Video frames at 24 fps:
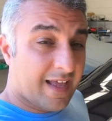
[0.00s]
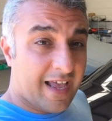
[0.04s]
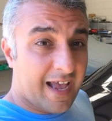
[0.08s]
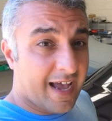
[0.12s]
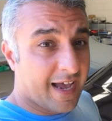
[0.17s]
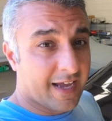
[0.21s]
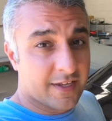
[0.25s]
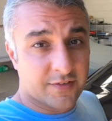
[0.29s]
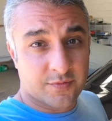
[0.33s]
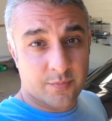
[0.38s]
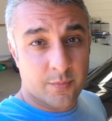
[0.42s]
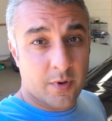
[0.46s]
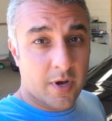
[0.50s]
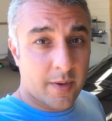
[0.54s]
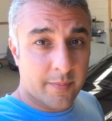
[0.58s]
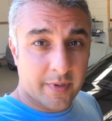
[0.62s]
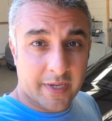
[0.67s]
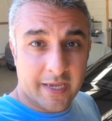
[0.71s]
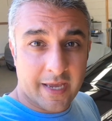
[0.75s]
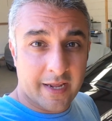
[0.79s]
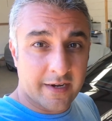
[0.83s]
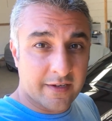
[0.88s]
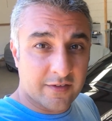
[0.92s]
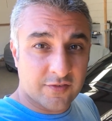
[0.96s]
had my
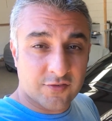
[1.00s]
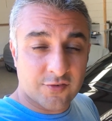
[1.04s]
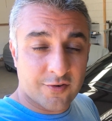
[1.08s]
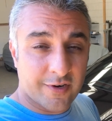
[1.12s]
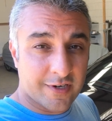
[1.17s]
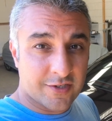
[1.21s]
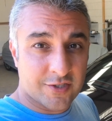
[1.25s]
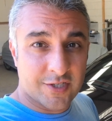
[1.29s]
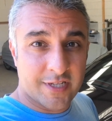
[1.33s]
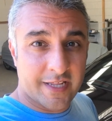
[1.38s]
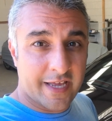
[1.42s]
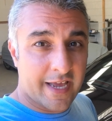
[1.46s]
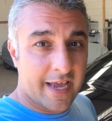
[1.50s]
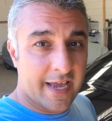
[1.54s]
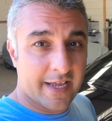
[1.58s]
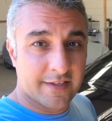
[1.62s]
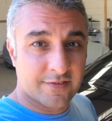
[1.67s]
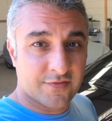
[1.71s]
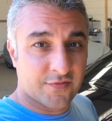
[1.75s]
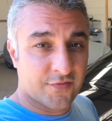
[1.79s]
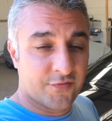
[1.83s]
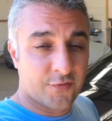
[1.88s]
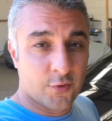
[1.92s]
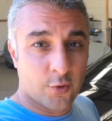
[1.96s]
mechanics scratching their
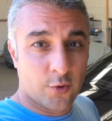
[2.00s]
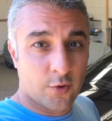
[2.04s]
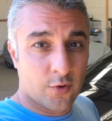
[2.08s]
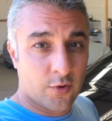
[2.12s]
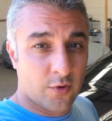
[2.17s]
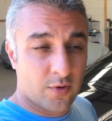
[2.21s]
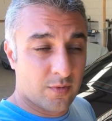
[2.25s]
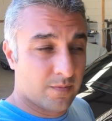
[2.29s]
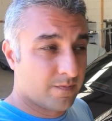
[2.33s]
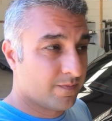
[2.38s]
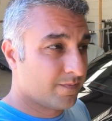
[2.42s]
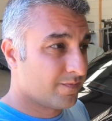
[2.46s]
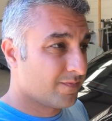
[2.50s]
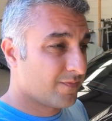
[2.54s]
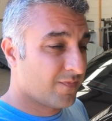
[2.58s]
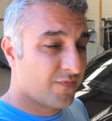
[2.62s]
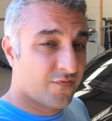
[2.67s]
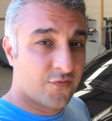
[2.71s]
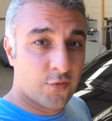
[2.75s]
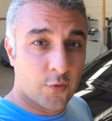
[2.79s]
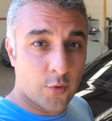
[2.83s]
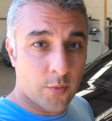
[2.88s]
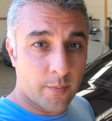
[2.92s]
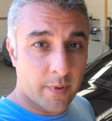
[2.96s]
heads for
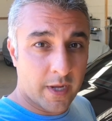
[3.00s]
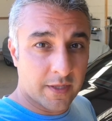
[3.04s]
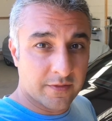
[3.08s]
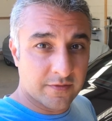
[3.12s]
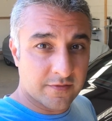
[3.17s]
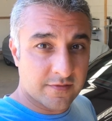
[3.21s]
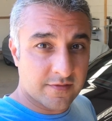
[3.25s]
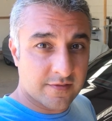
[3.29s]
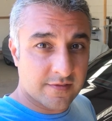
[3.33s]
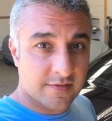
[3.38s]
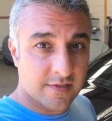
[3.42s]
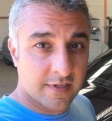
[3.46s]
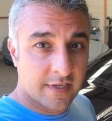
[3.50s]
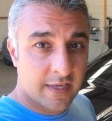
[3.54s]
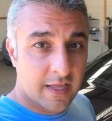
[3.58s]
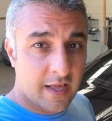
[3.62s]
4 months.